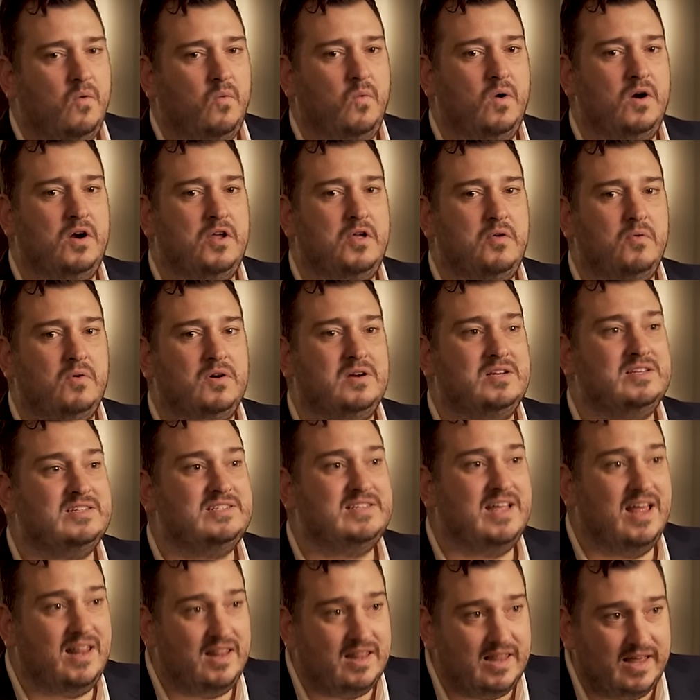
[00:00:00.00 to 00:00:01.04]
where you are
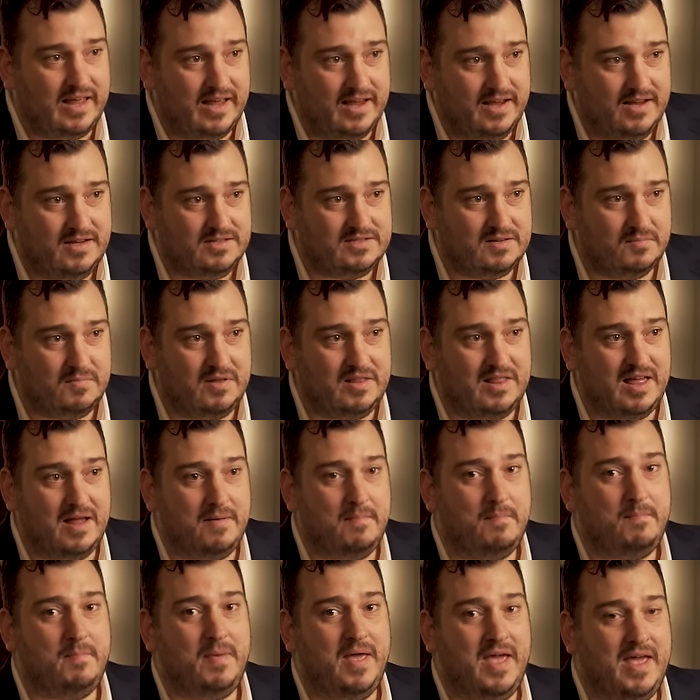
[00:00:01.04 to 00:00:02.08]
selling something
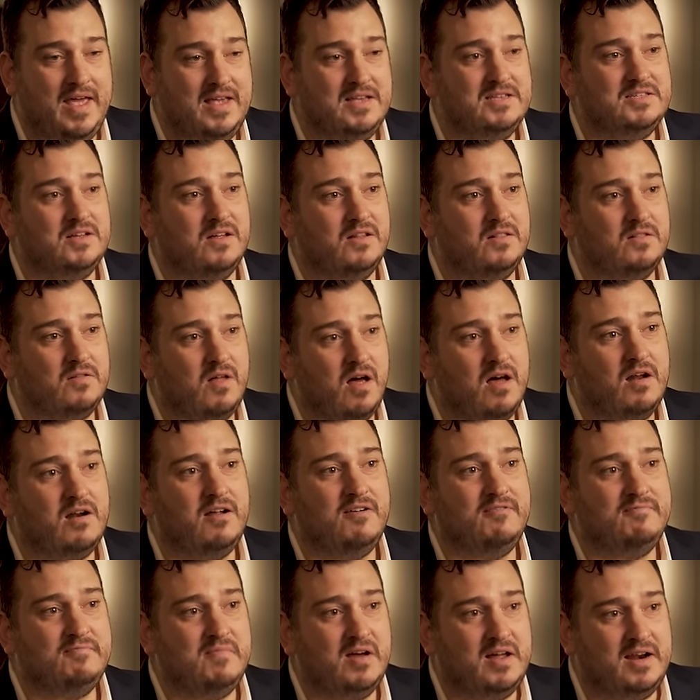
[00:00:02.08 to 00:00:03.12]
that pays a lot
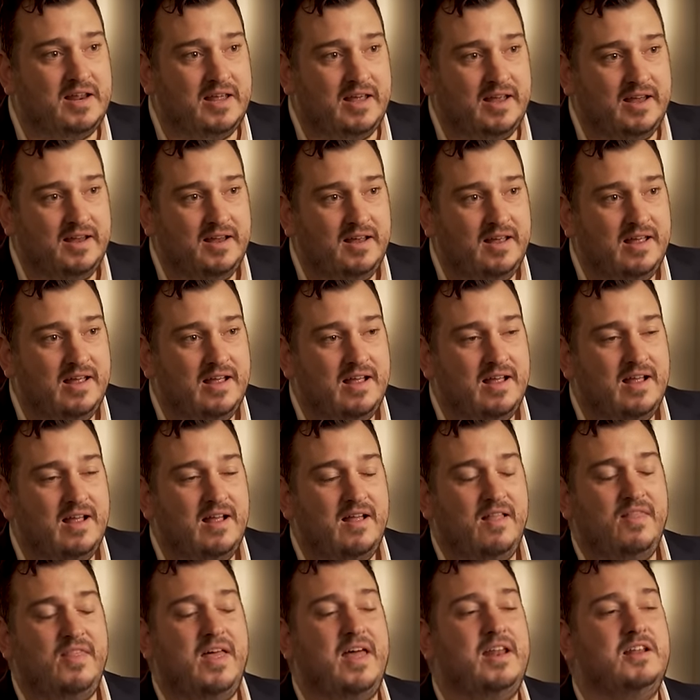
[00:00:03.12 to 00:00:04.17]
of money
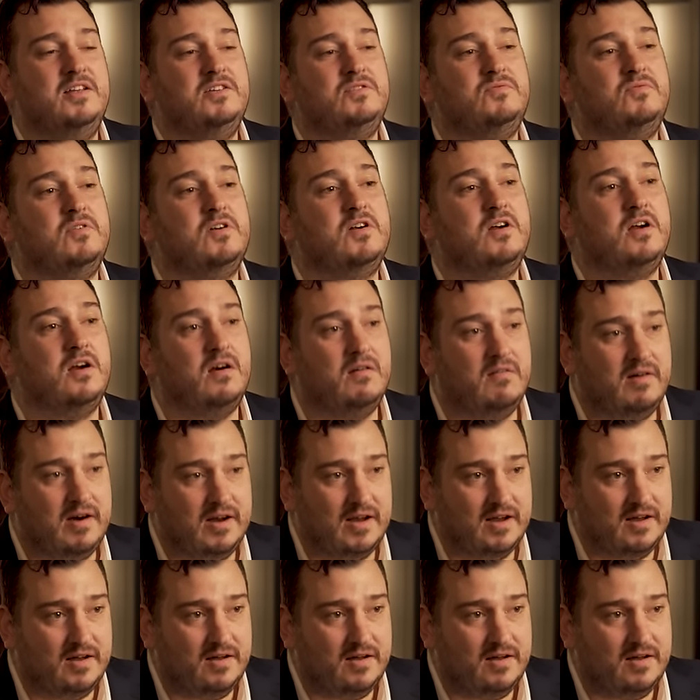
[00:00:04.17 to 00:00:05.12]
that is recurring,